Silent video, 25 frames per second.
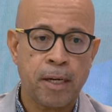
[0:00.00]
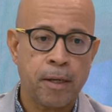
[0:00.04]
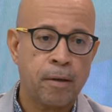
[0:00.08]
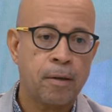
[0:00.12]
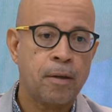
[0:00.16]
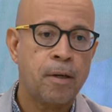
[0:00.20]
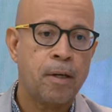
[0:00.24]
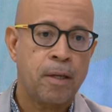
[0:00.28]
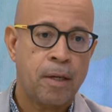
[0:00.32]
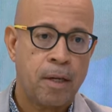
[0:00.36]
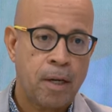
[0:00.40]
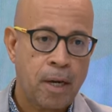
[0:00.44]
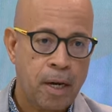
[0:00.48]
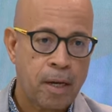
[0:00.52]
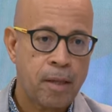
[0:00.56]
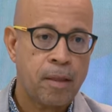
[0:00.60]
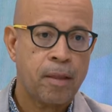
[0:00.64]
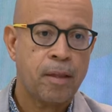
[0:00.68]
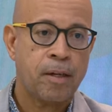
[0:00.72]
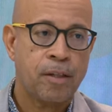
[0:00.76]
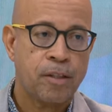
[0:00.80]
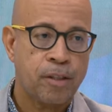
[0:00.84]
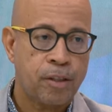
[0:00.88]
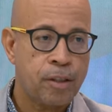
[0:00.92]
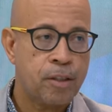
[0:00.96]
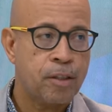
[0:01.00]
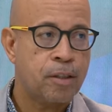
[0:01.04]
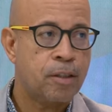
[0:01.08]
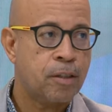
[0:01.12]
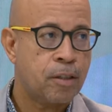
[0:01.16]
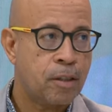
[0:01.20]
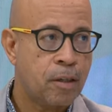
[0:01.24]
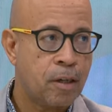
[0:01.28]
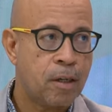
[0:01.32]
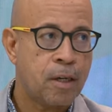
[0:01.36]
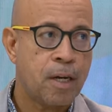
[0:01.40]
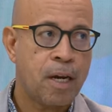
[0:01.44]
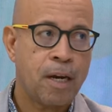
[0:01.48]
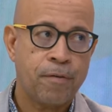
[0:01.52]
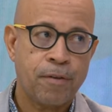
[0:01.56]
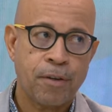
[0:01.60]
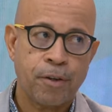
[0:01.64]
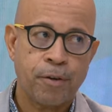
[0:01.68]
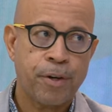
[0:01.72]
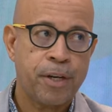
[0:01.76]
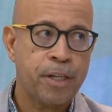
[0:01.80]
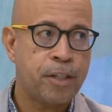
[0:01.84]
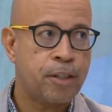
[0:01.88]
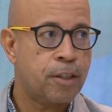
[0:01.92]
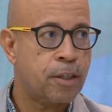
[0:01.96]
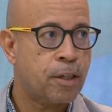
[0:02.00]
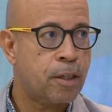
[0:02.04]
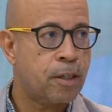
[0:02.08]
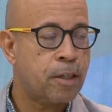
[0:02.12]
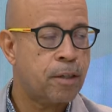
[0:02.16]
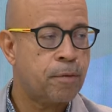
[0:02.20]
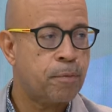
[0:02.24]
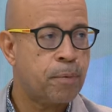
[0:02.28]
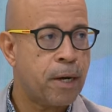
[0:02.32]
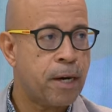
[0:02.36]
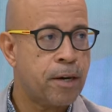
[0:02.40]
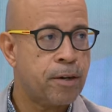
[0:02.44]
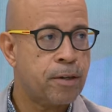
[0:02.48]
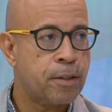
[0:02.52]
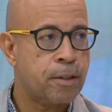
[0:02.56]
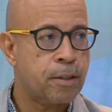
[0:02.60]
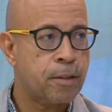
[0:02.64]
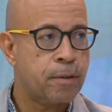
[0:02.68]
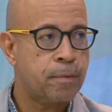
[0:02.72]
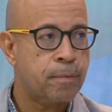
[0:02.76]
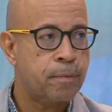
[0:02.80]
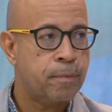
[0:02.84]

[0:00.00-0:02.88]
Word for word: I, I think she's going to have a great shot in Paris.